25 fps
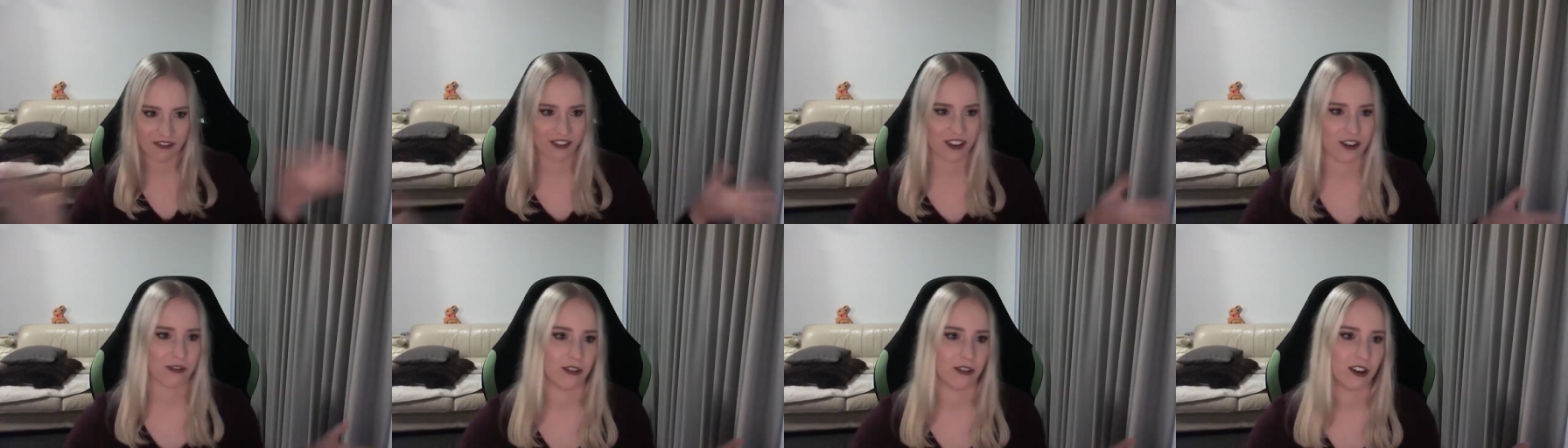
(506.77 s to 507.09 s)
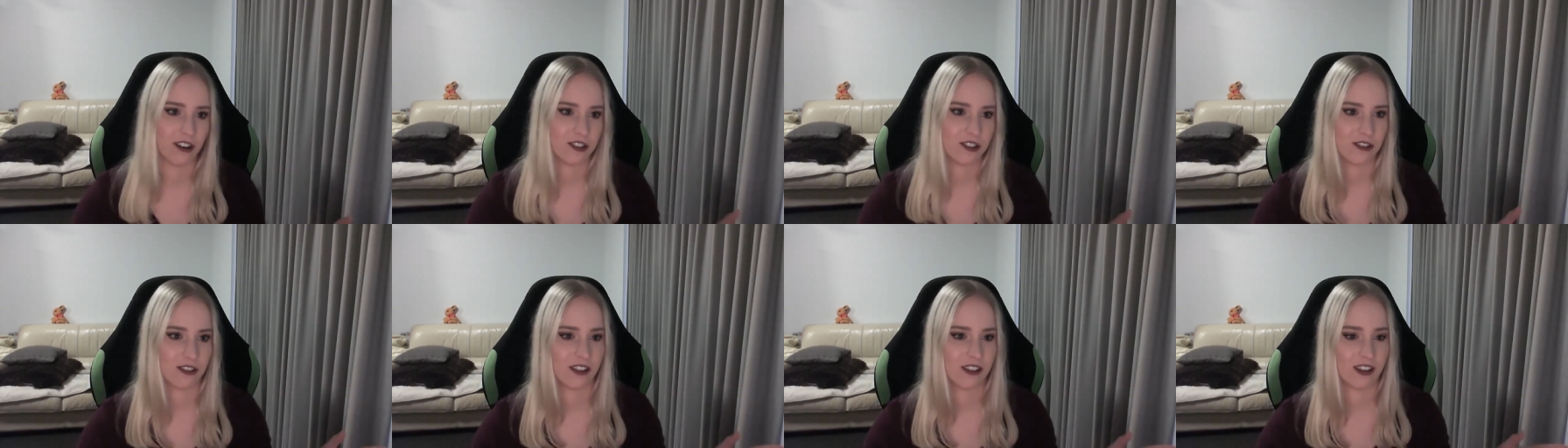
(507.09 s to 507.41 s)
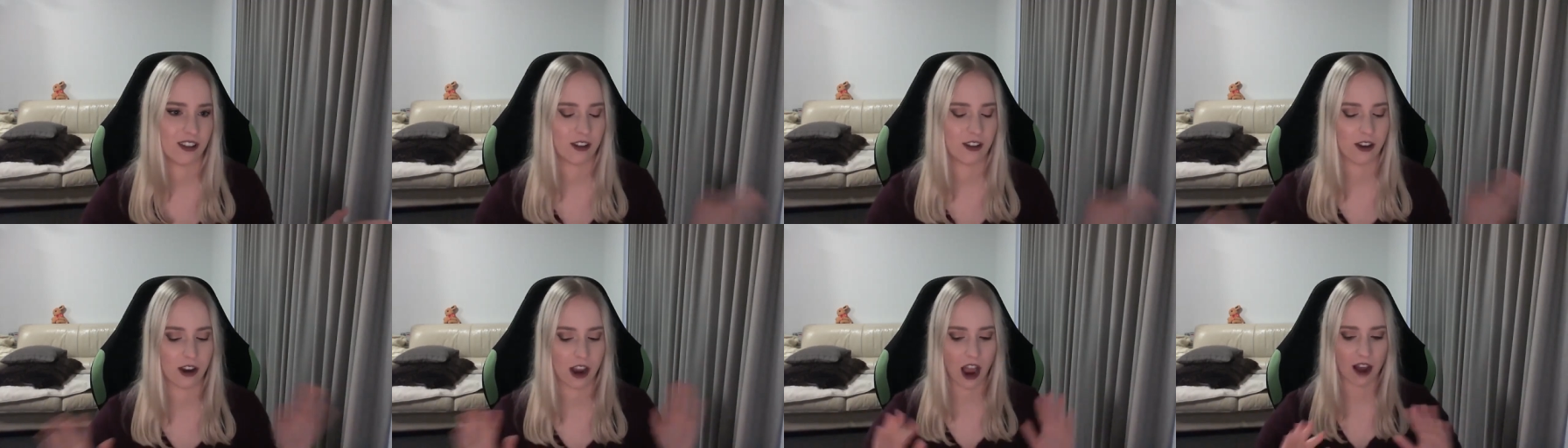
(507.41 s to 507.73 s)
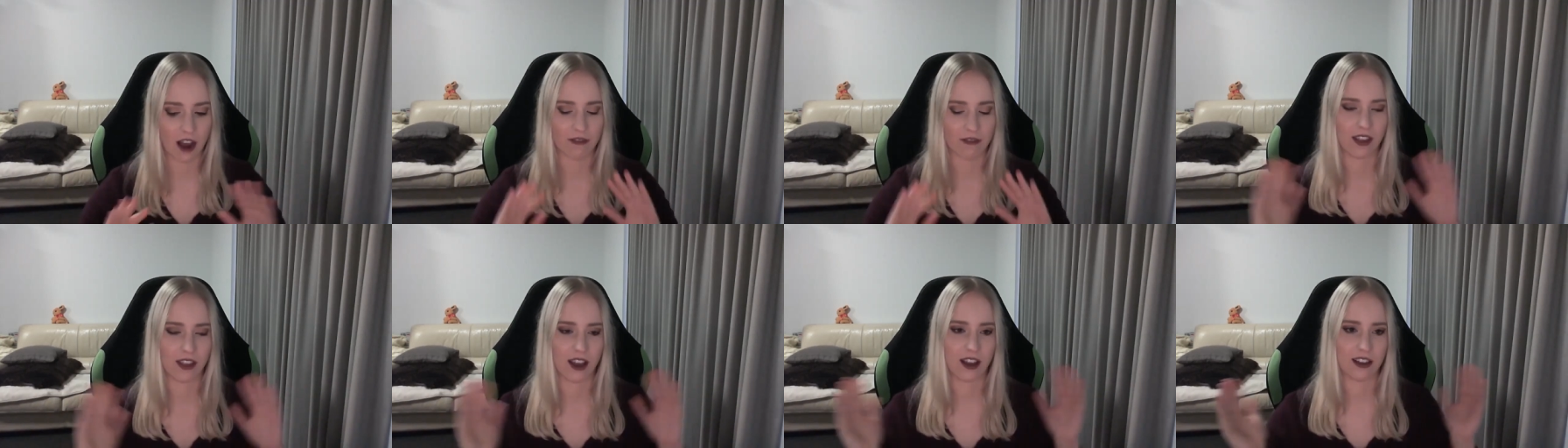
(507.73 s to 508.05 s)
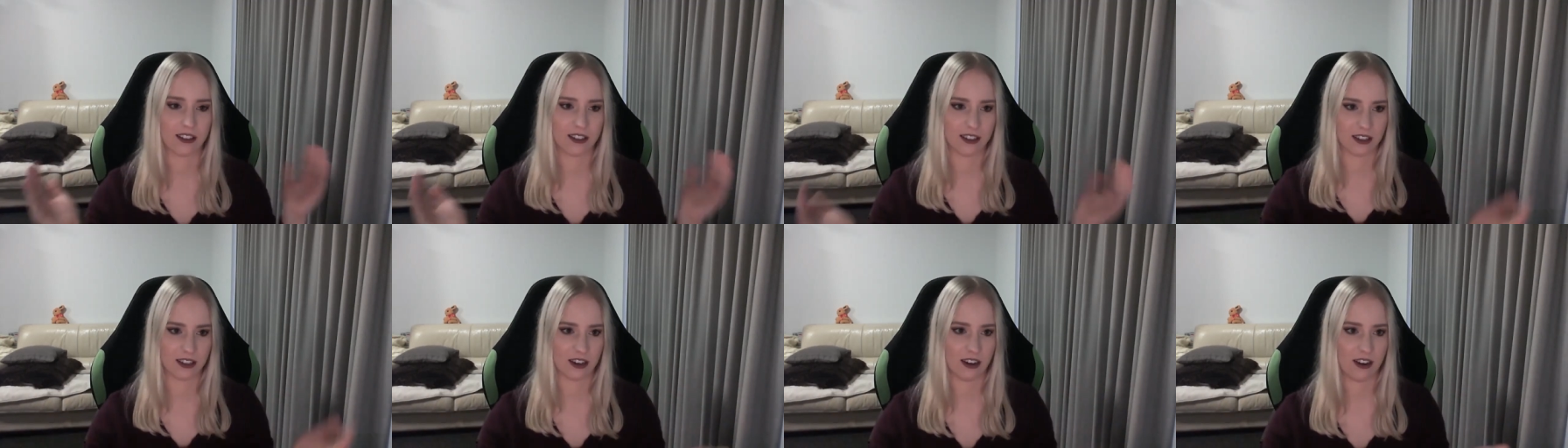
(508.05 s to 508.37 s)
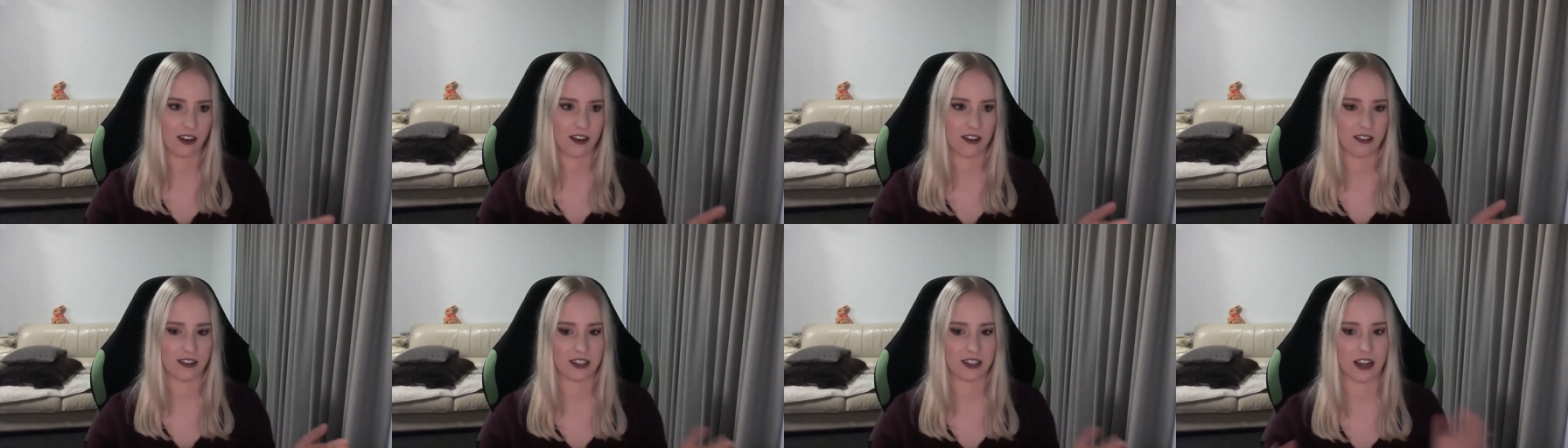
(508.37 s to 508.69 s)
you want to do you have that
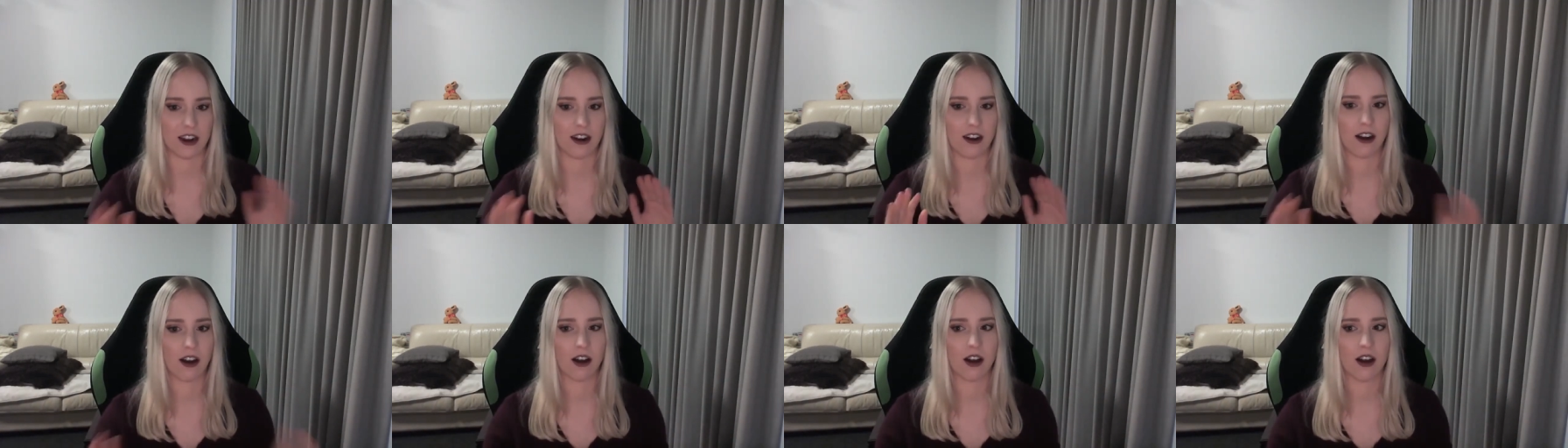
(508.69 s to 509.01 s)
city center